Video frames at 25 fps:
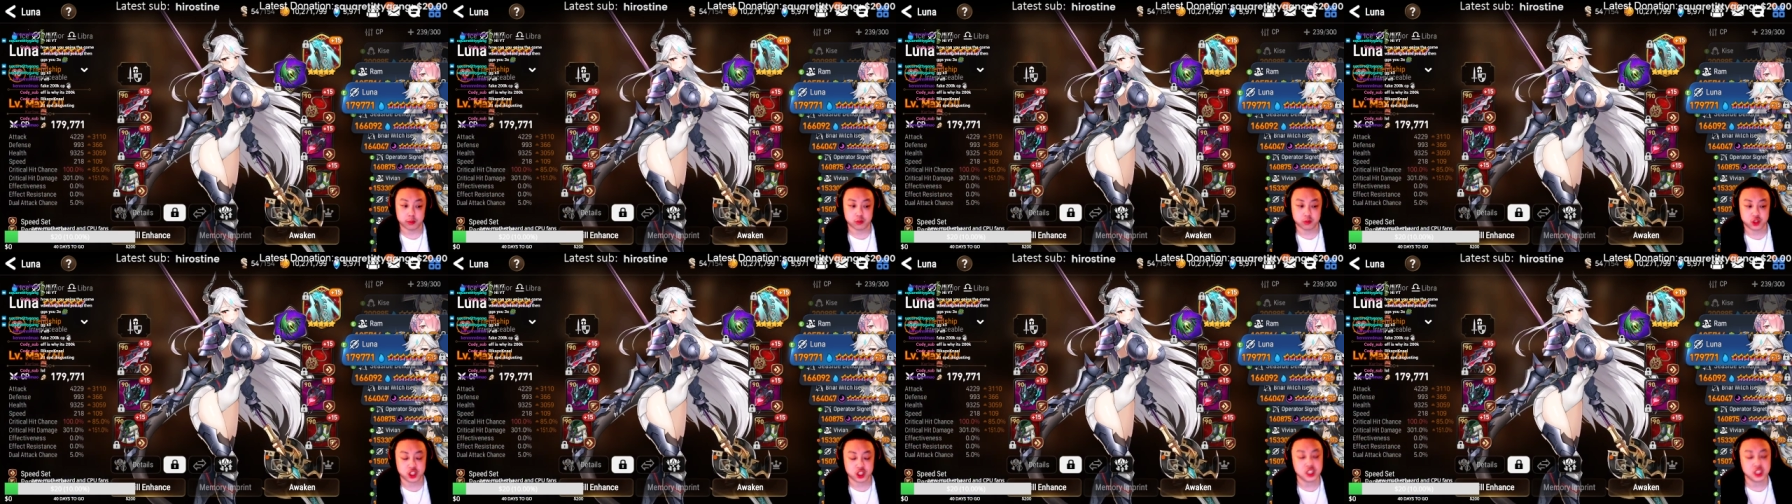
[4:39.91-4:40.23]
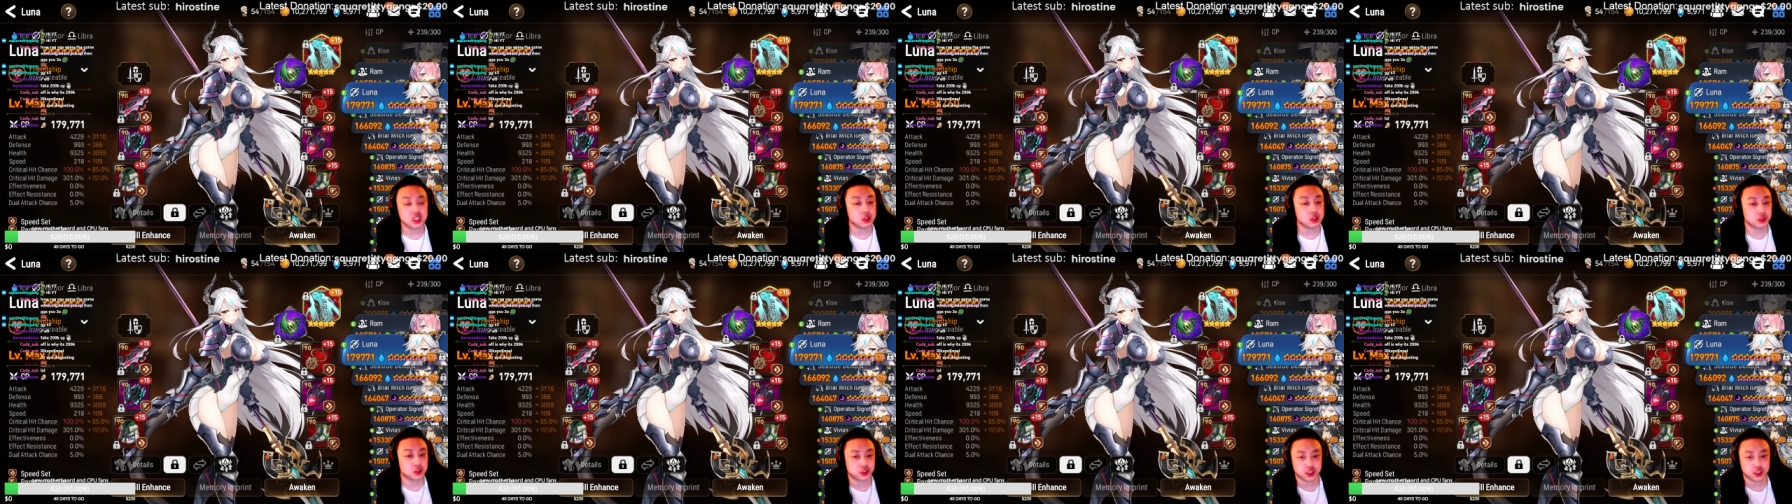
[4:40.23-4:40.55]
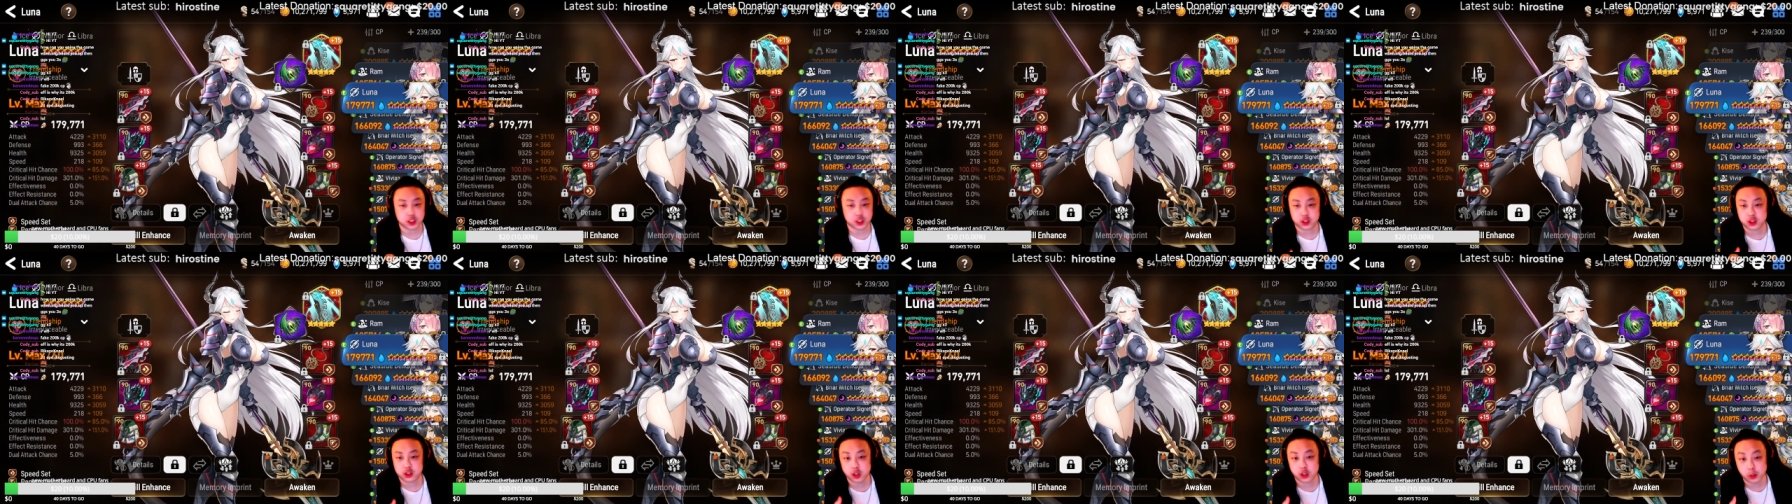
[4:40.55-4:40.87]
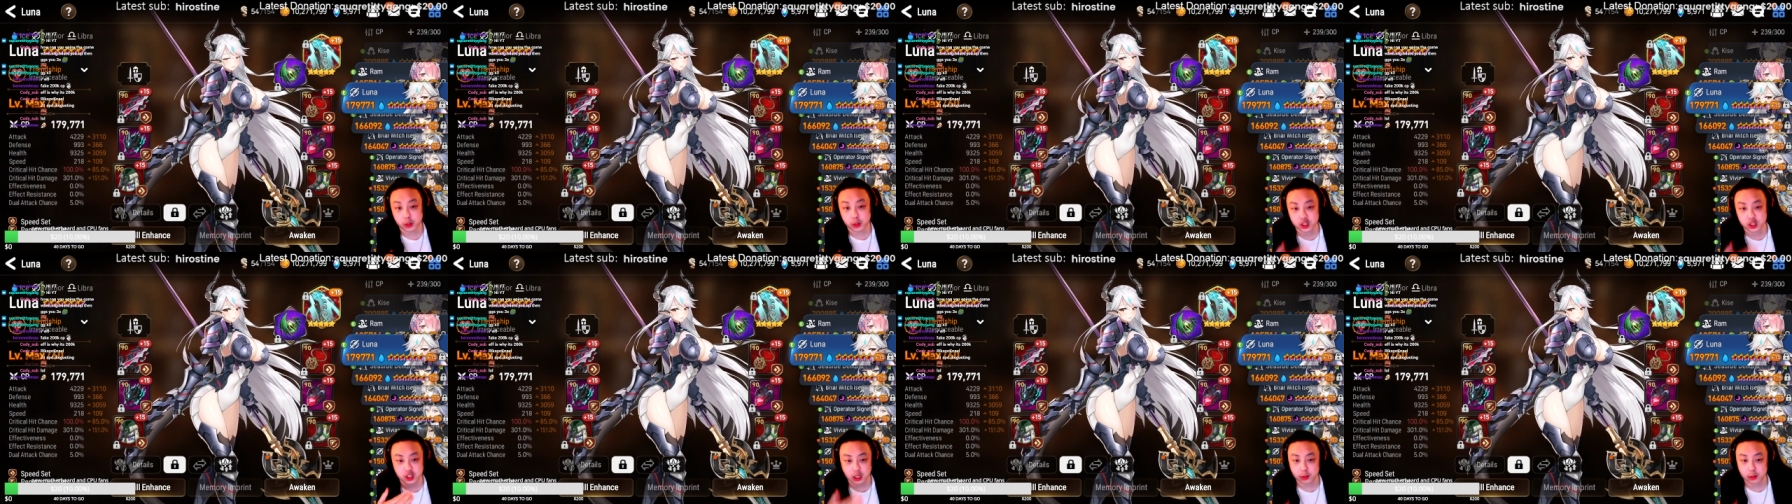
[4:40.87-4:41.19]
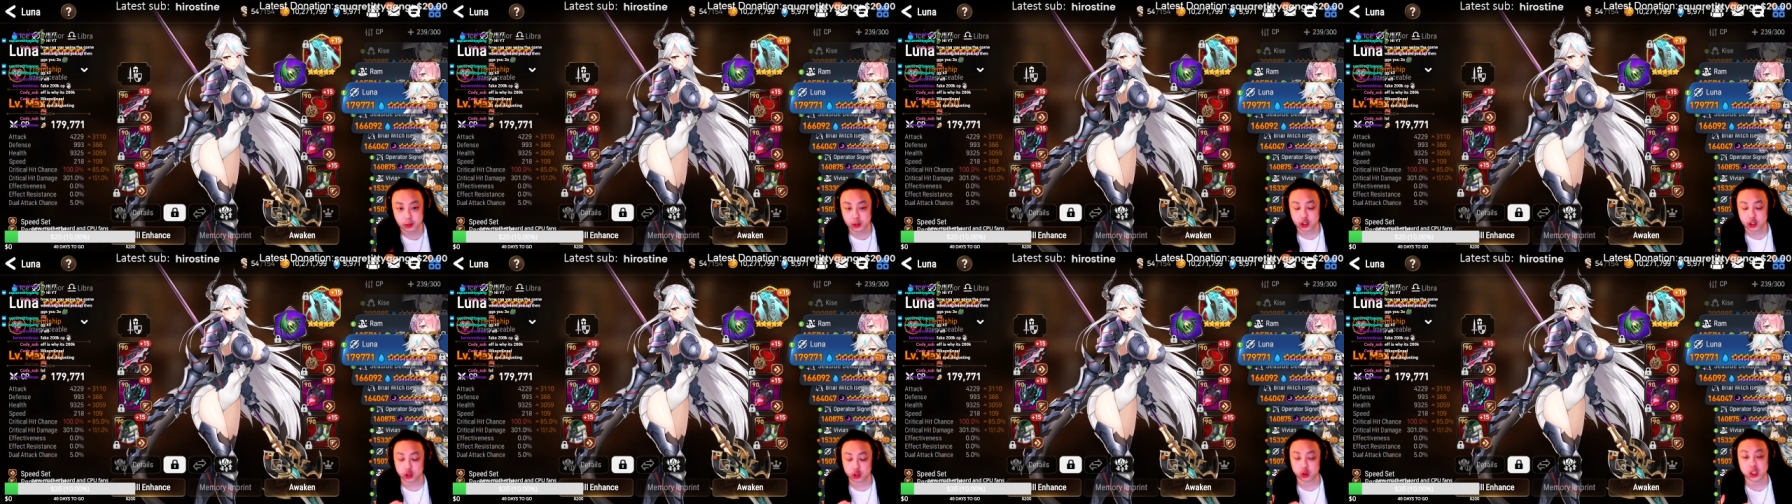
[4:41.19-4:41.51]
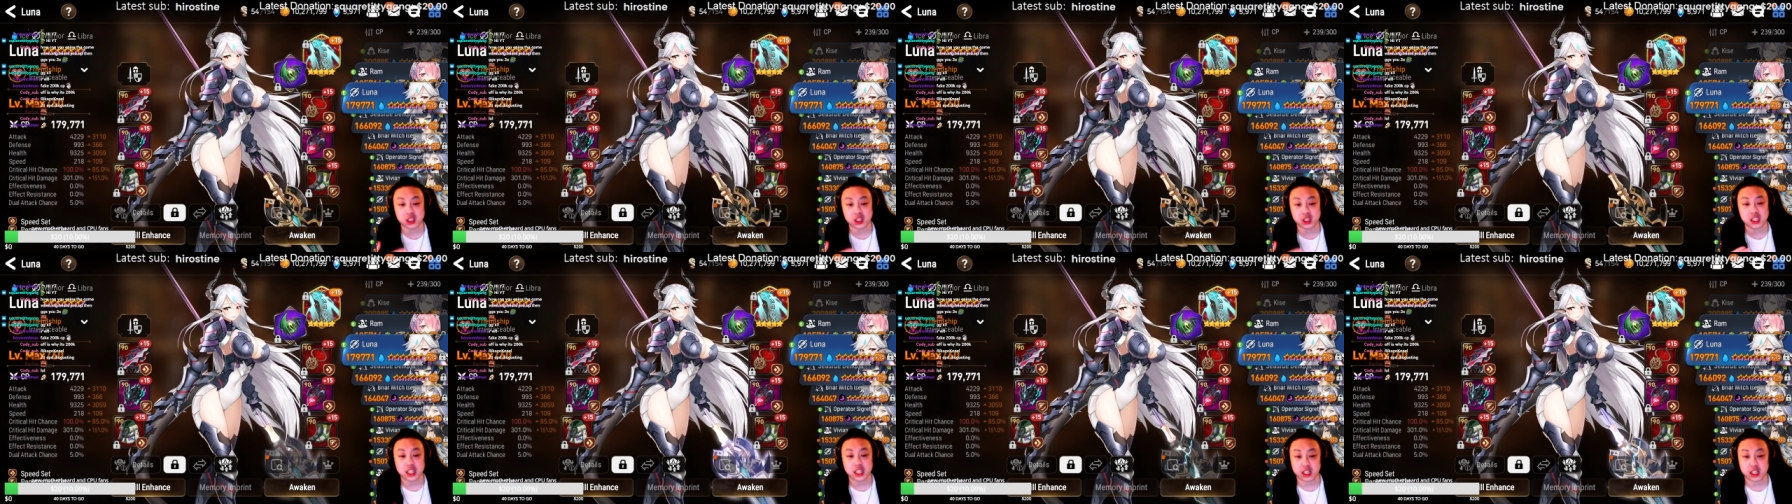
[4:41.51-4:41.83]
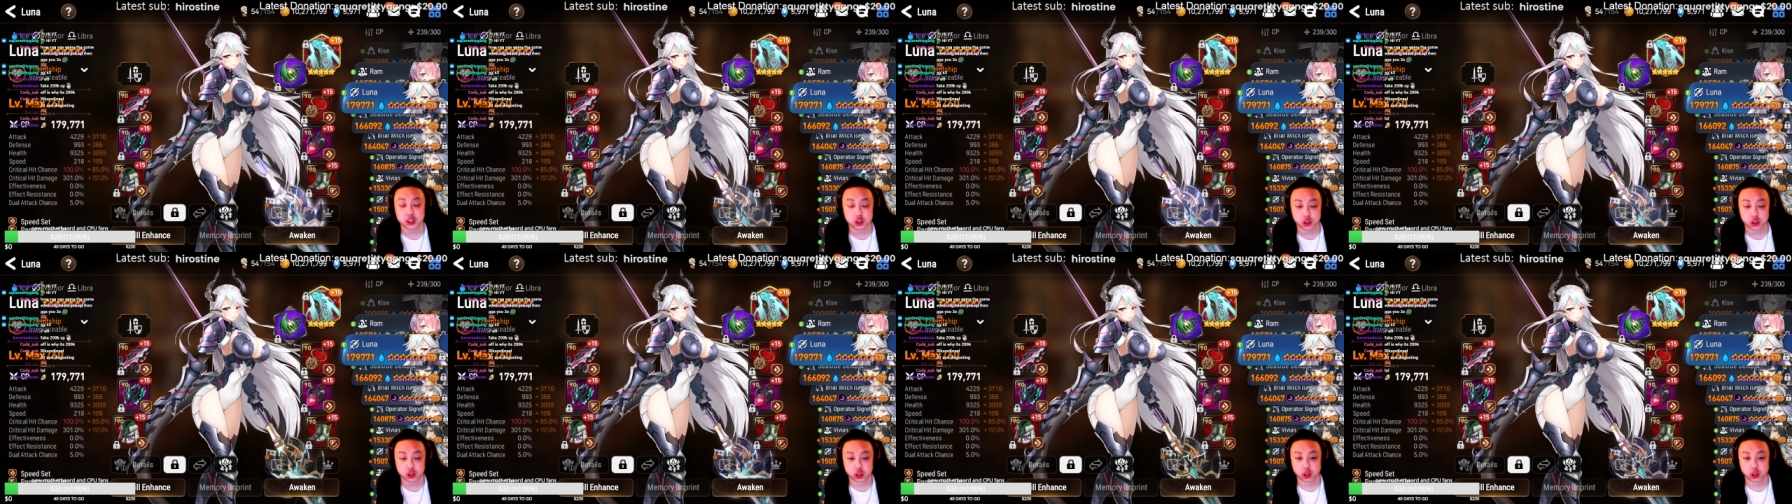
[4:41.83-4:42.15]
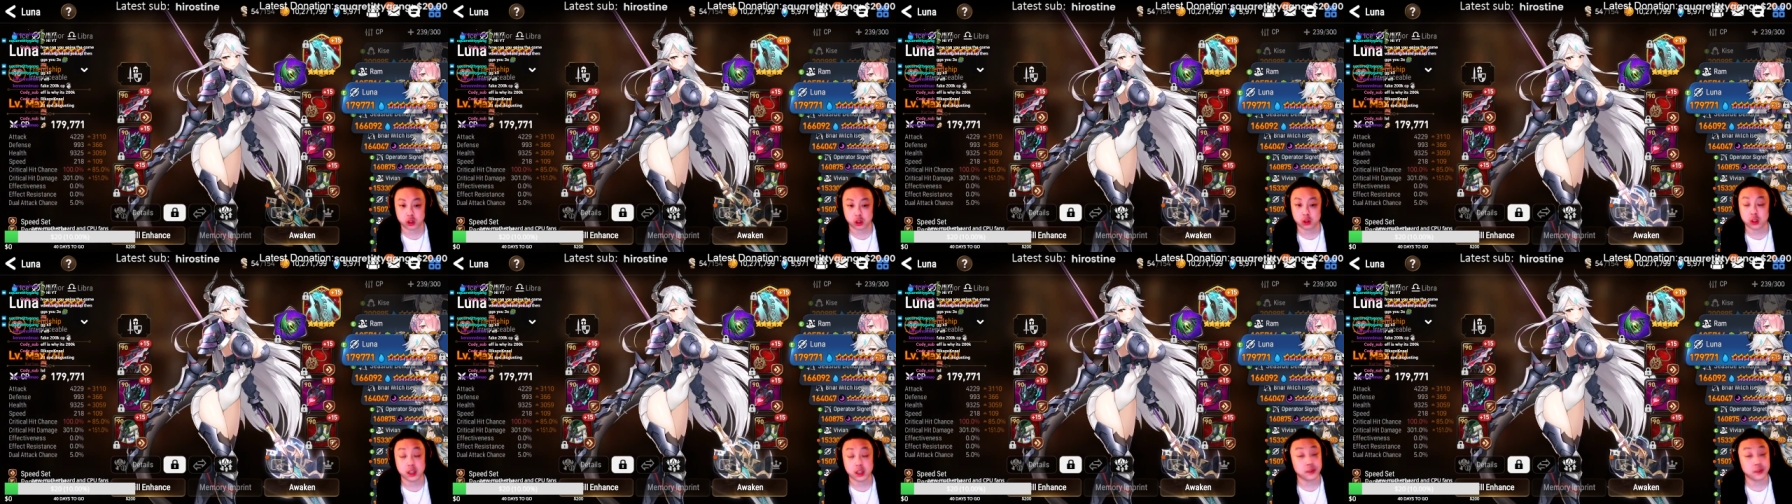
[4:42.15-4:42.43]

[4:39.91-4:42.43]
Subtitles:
She deals just so much damage. You get the extra turn.